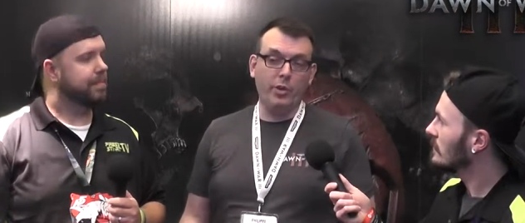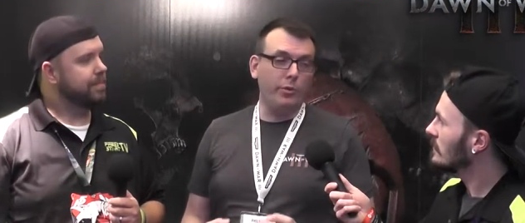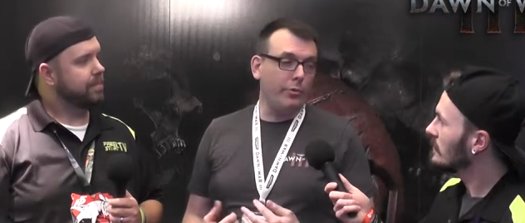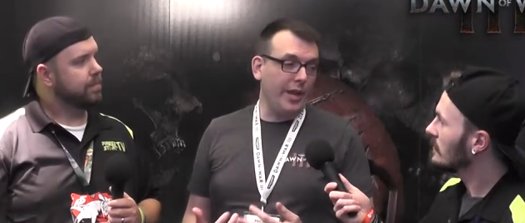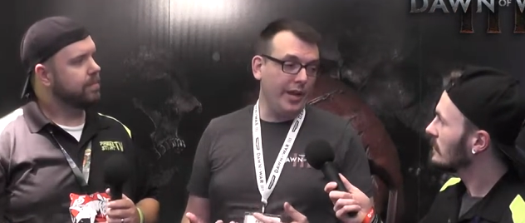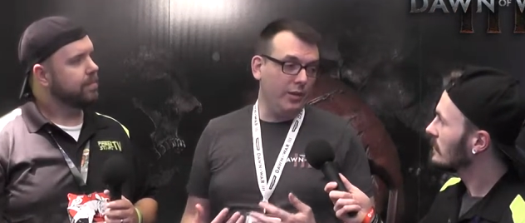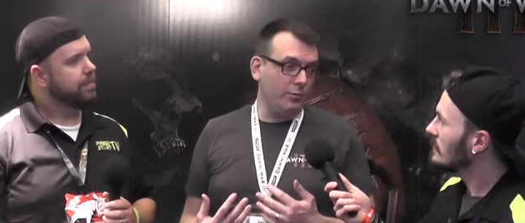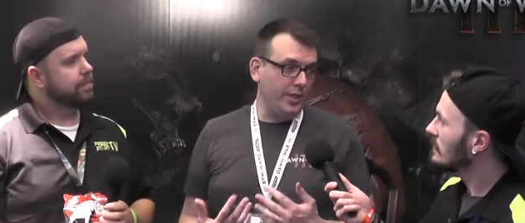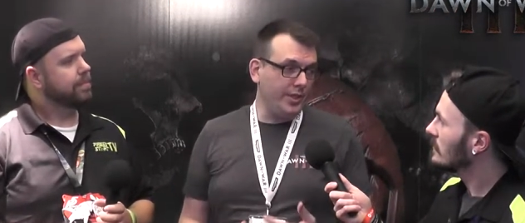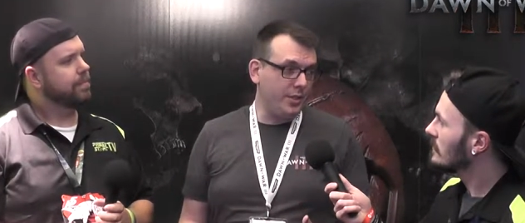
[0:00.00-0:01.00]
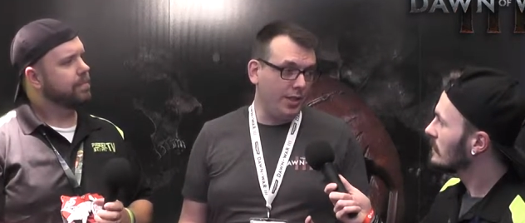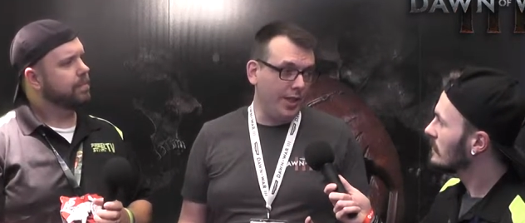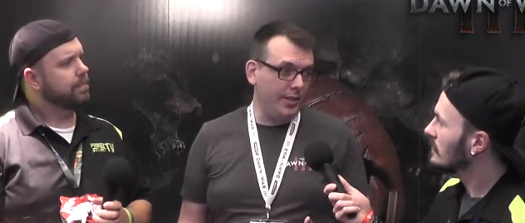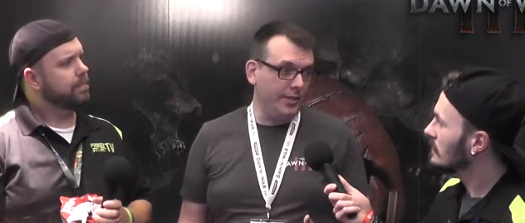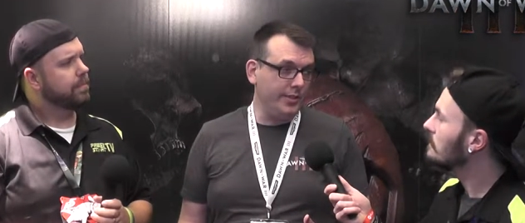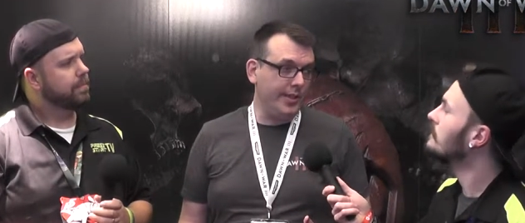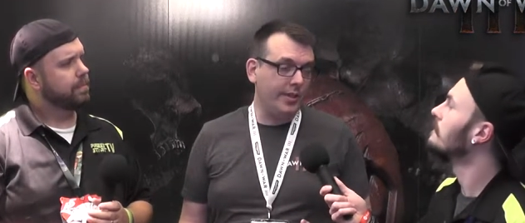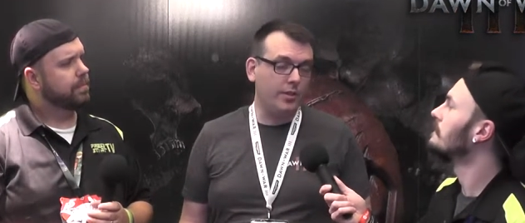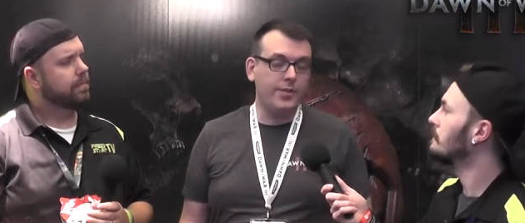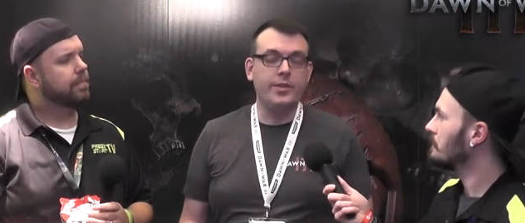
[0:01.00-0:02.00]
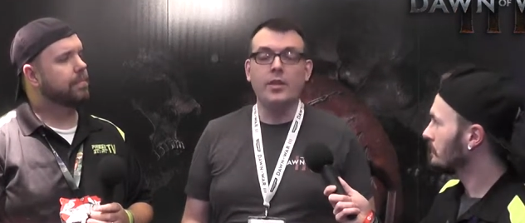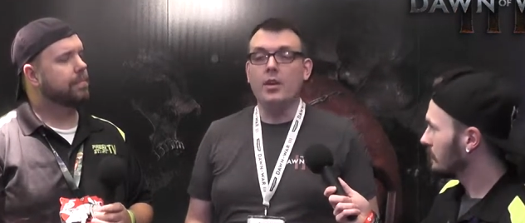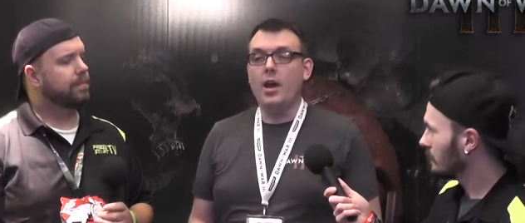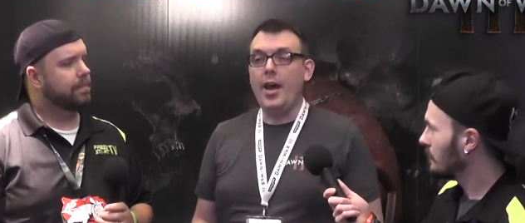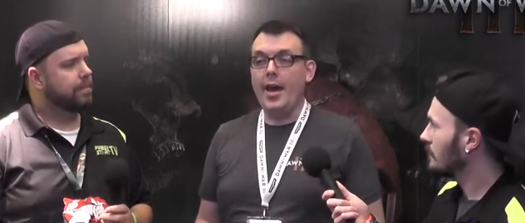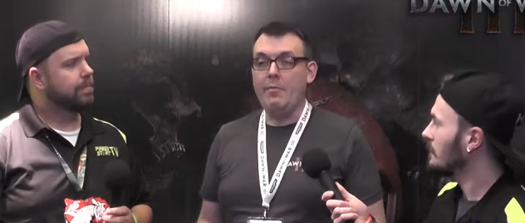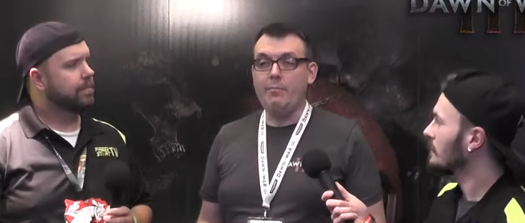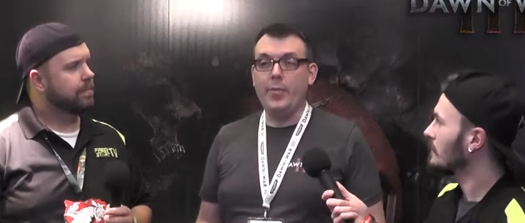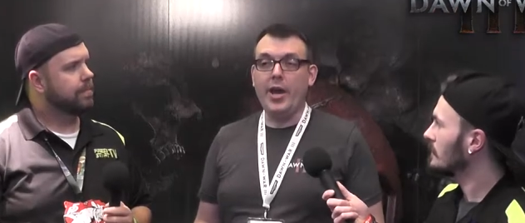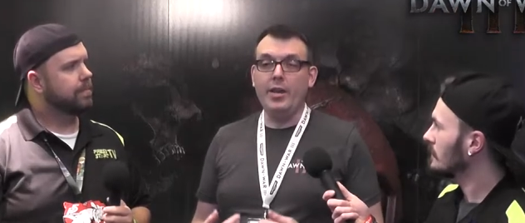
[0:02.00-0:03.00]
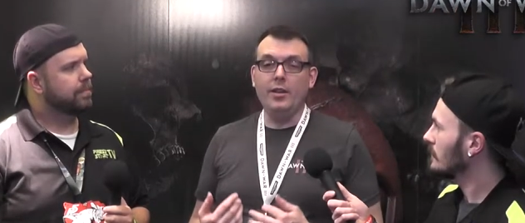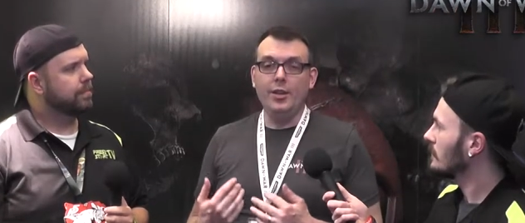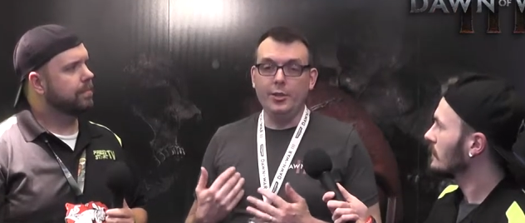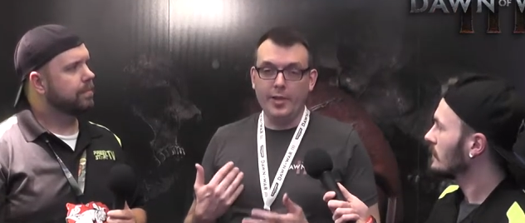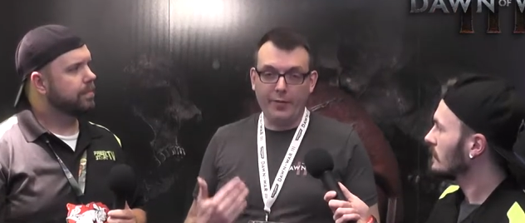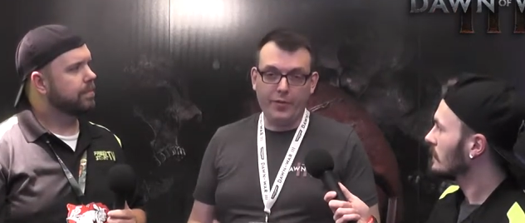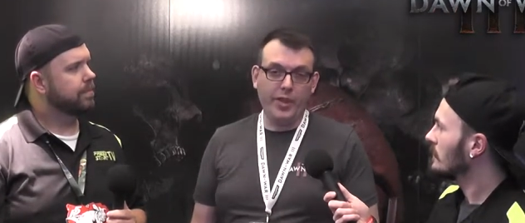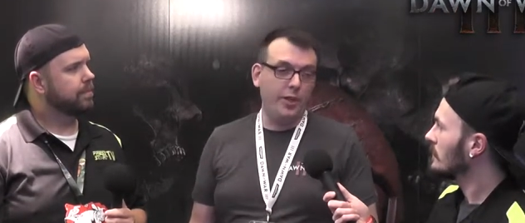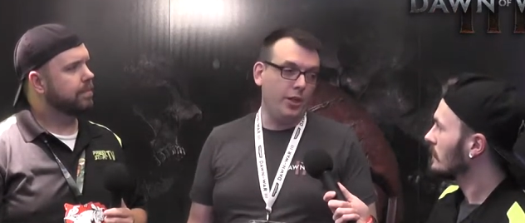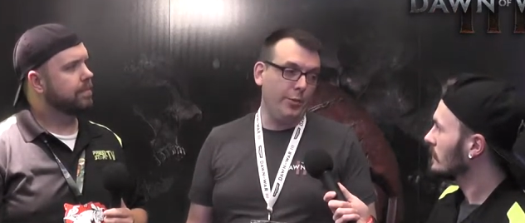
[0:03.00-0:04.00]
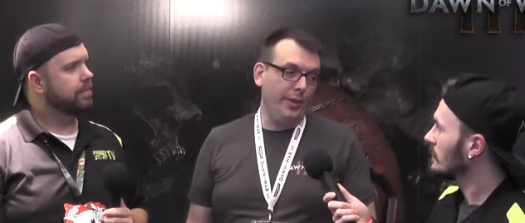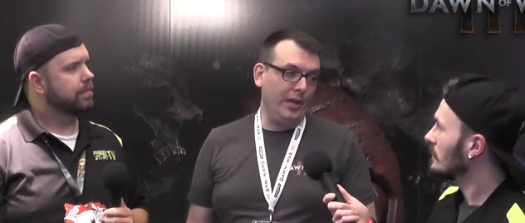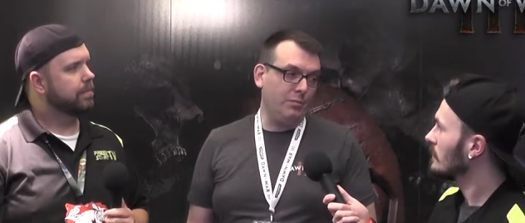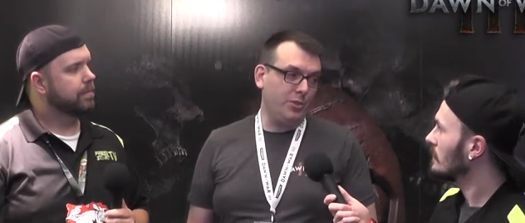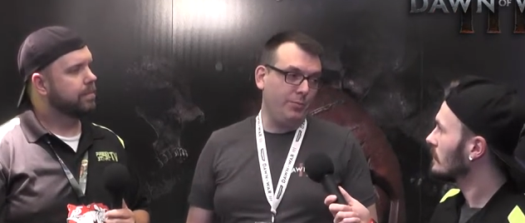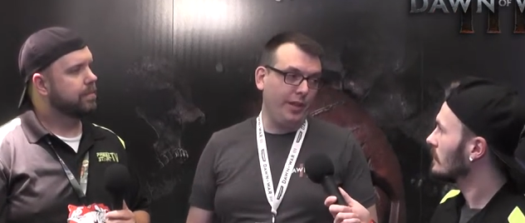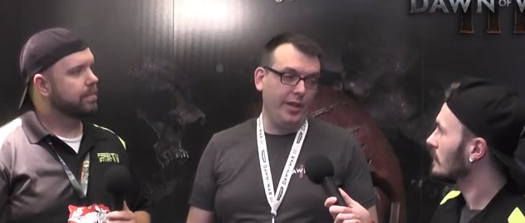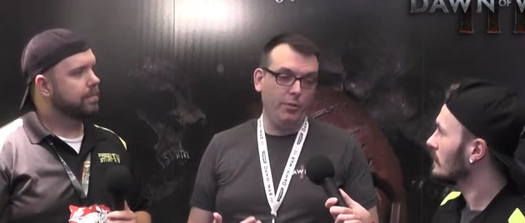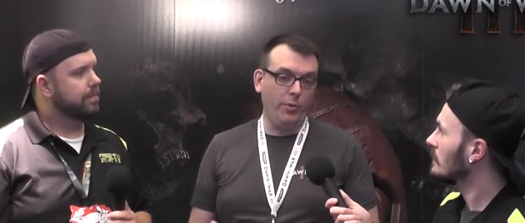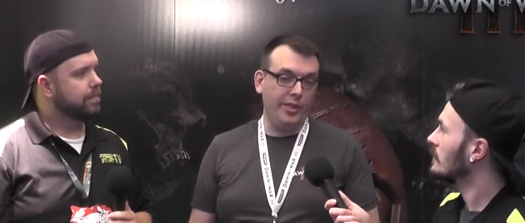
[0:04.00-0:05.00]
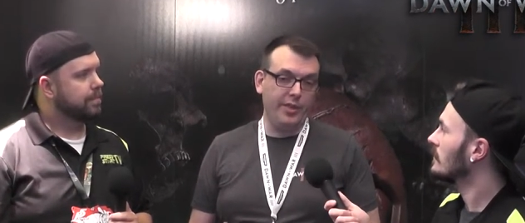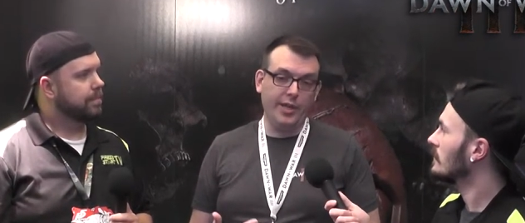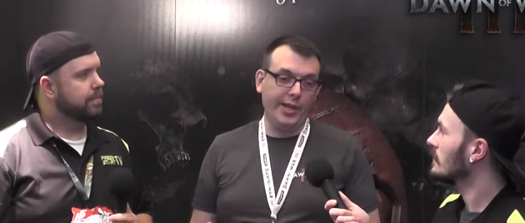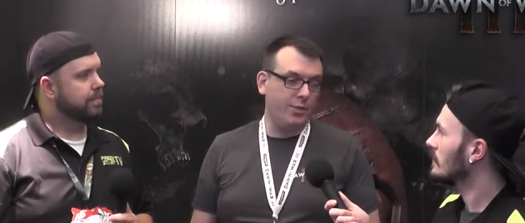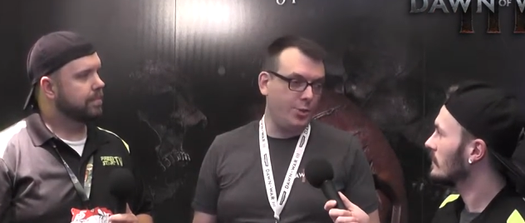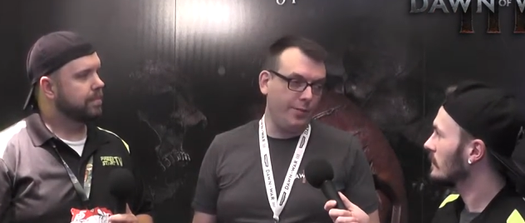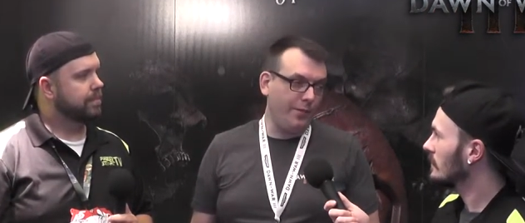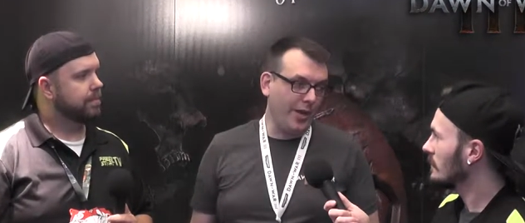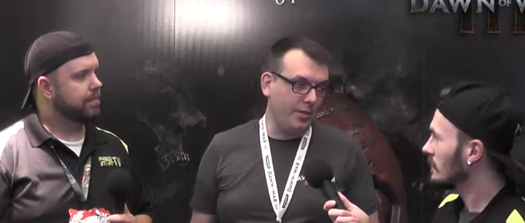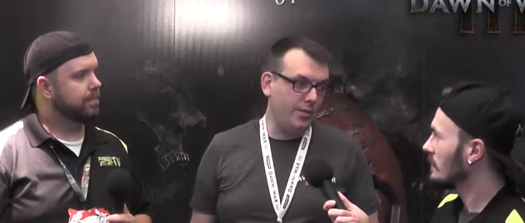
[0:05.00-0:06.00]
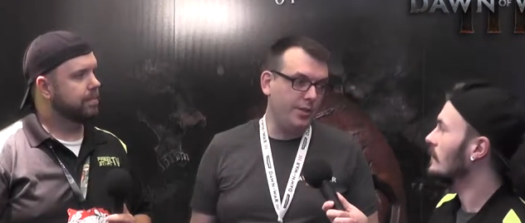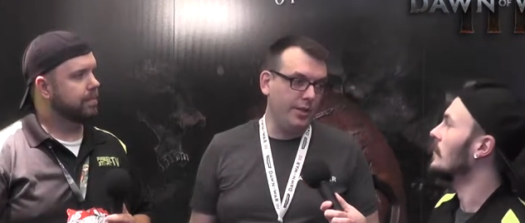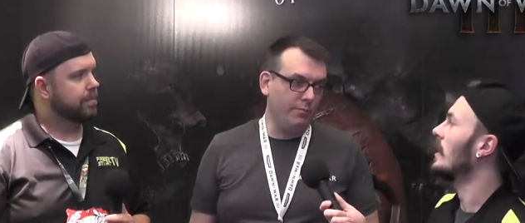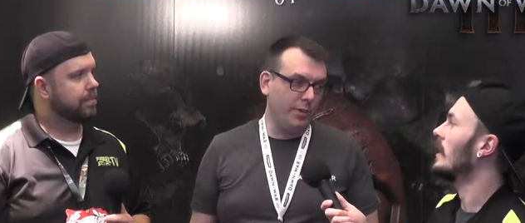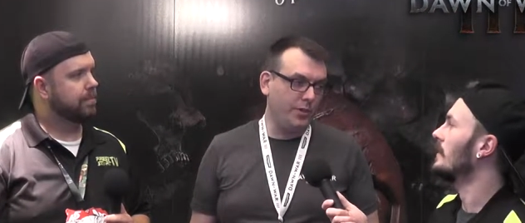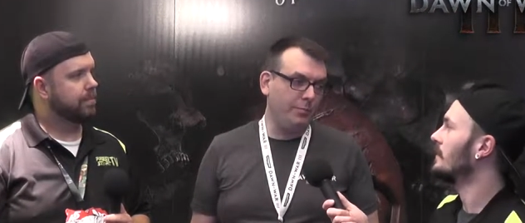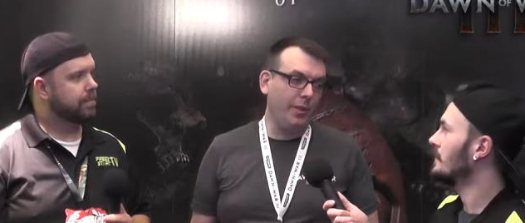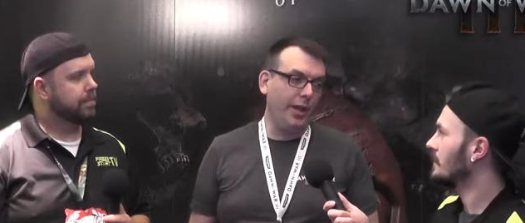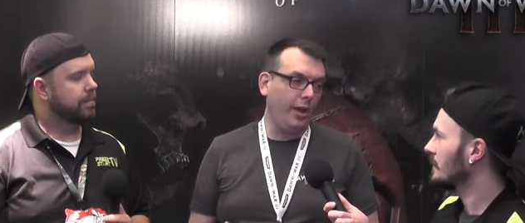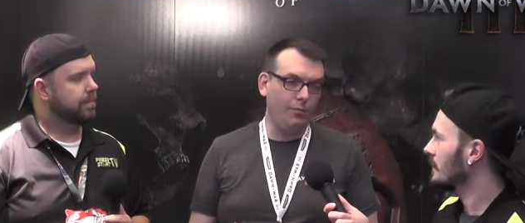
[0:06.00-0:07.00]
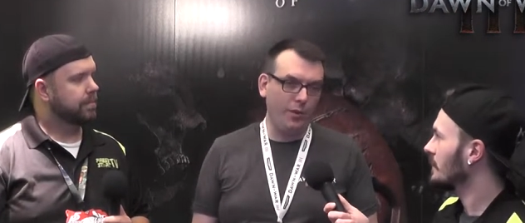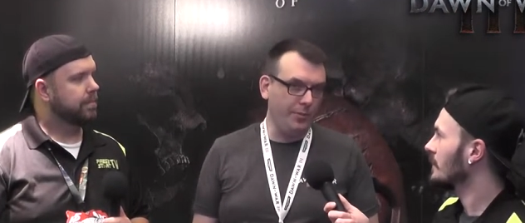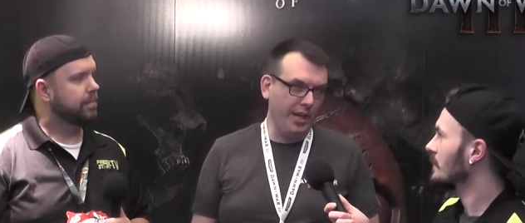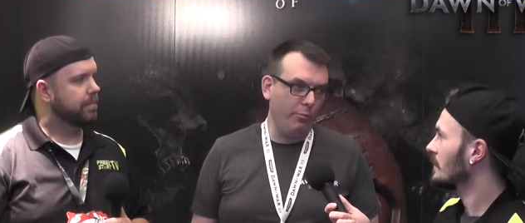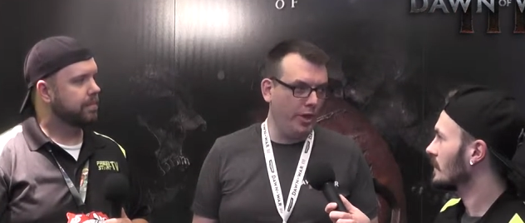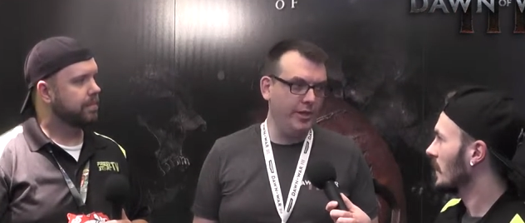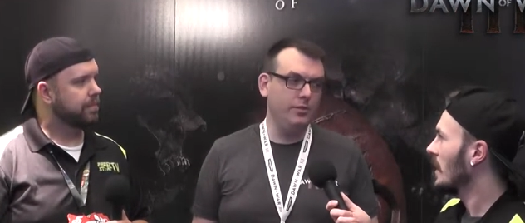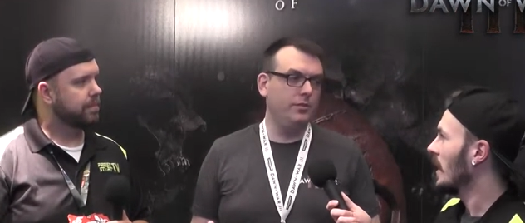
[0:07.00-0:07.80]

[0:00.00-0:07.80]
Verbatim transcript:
Speaker 1: where we're ready to release a lot of details, uh, but you definitely are going to be able to play with and against your friends in multiplayer from day one.